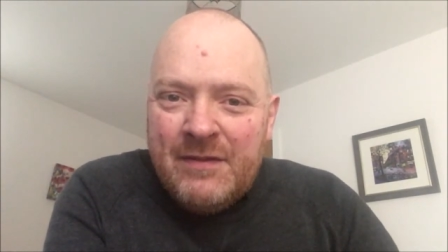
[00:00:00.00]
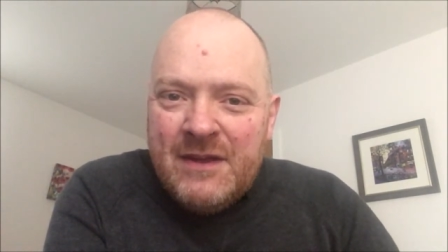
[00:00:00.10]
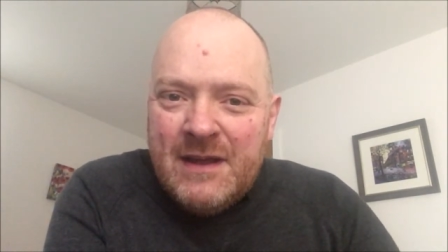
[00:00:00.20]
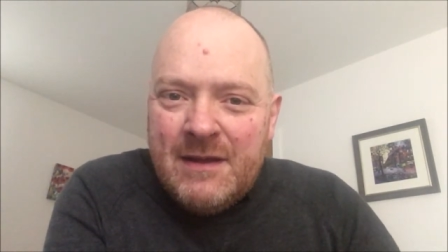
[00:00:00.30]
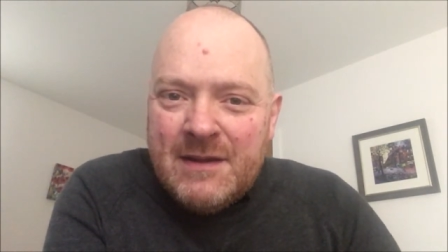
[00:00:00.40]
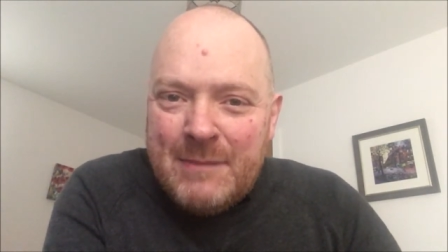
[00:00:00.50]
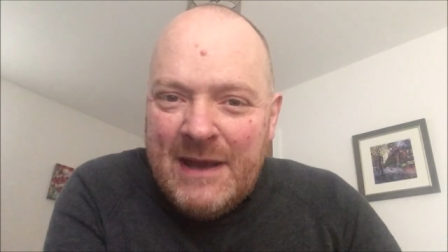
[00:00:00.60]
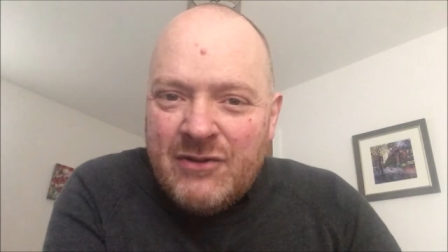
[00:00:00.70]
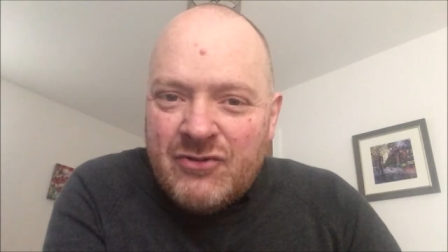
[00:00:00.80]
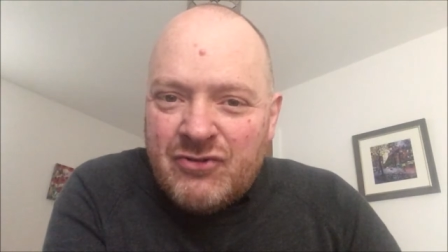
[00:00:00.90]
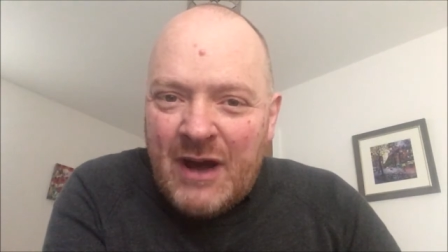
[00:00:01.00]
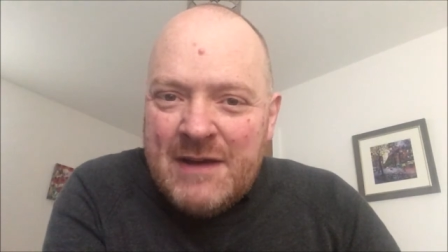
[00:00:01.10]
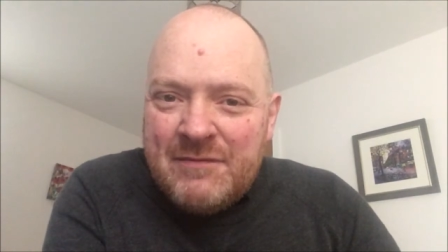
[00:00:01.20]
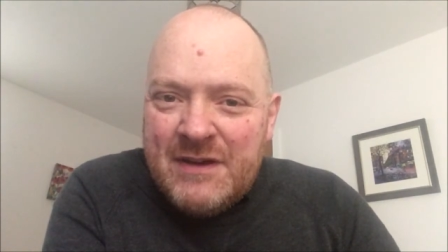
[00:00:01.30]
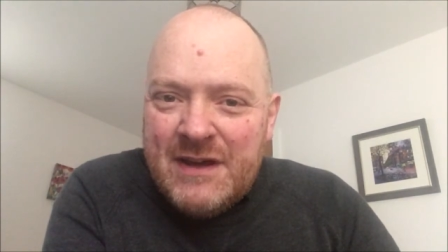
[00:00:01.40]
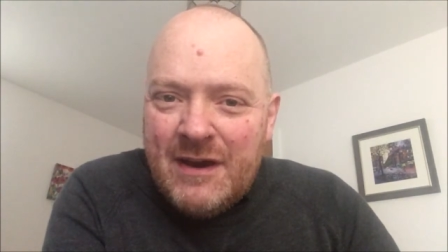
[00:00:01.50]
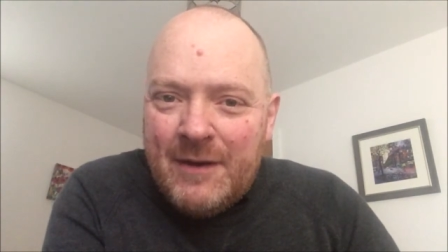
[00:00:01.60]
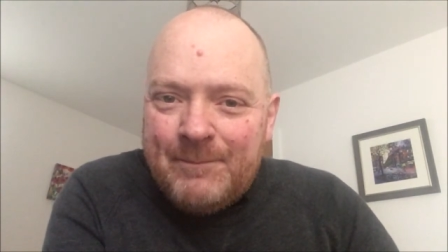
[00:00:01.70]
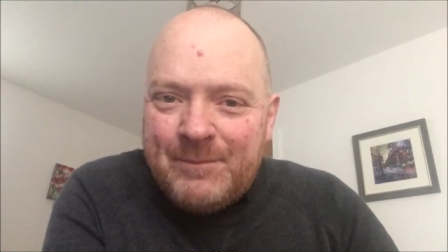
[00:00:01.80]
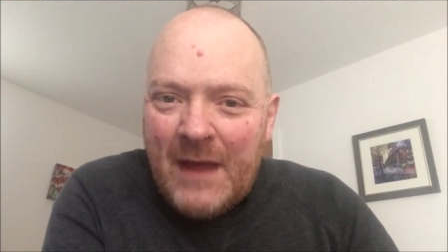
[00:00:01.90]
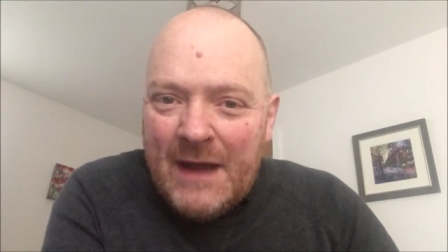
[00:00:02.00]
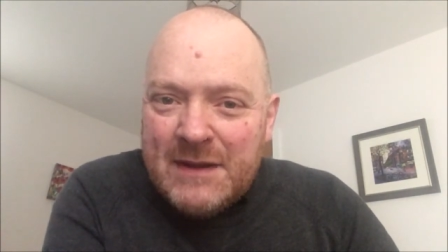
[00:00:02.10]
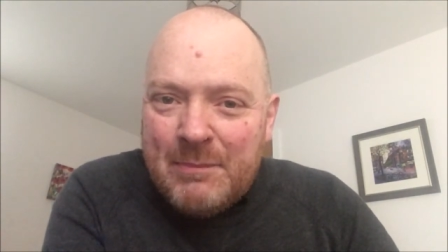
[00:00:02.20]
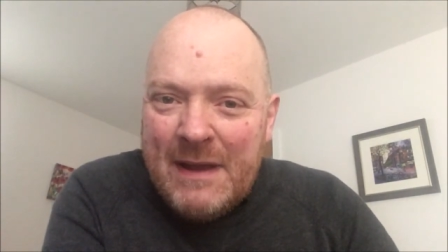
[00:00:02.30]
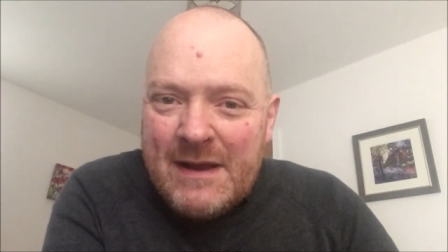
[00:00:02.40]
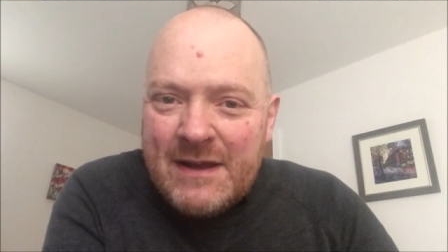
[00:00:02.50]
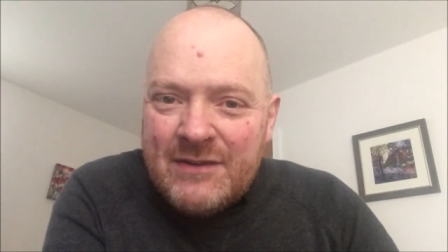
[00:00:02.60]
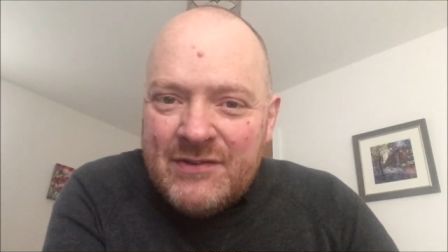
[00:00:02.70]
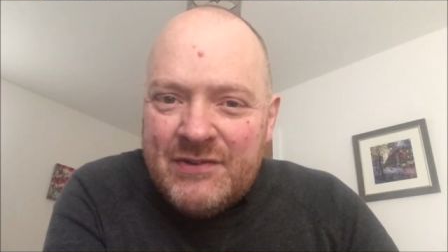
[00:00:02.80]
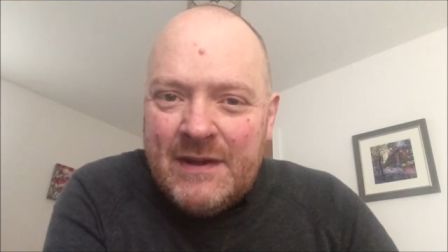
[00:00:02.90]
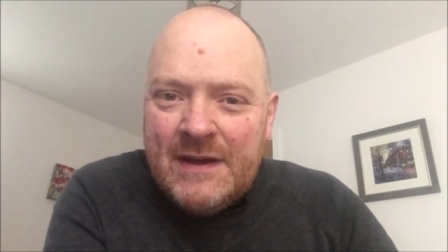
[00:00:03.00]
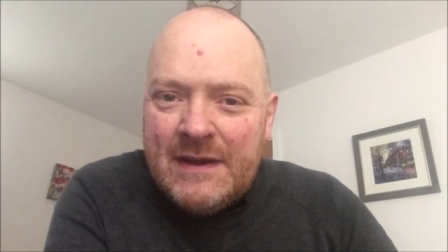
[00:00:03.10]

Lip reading: the main drive gear and the bearings,